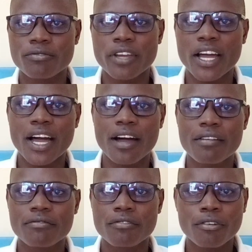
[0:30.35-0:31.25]
we
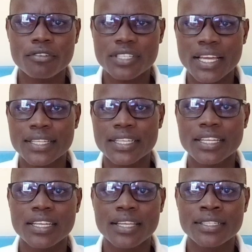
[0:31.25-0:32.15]
have
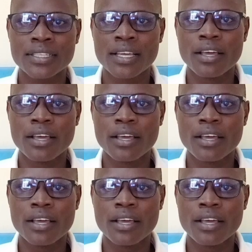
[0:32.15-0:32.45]
long-sightedness,